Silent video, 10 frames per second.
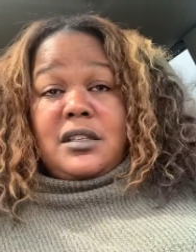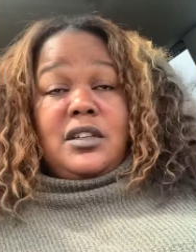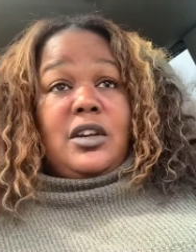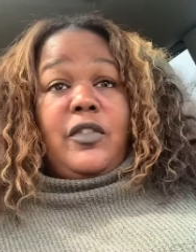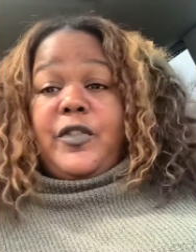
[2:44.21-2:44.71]

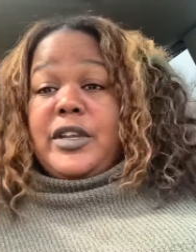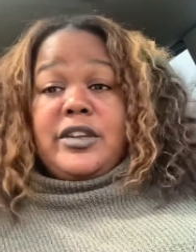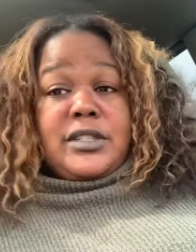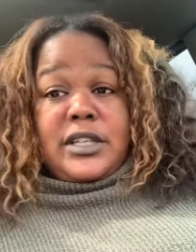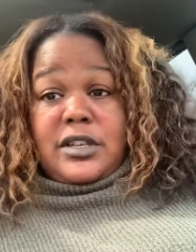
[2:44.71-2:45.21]
you know for
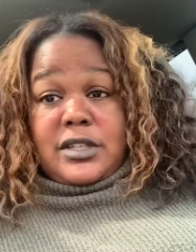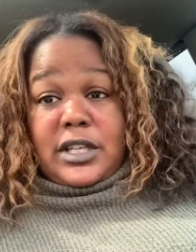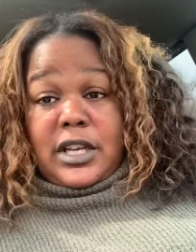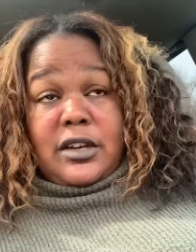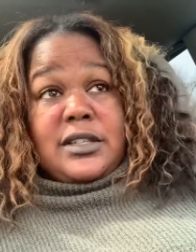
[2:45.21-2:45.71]
years and years
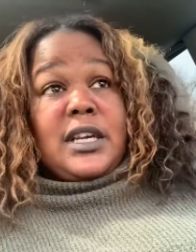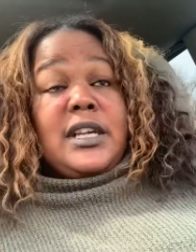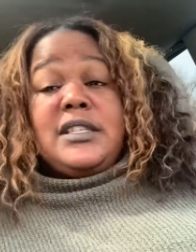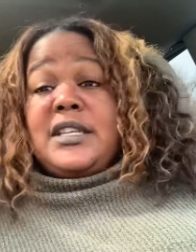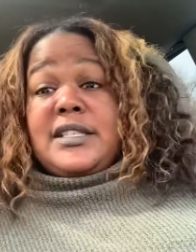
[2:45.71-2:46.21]
and years
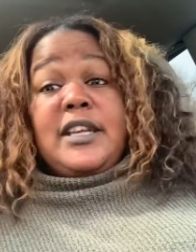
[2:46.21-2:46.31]
dc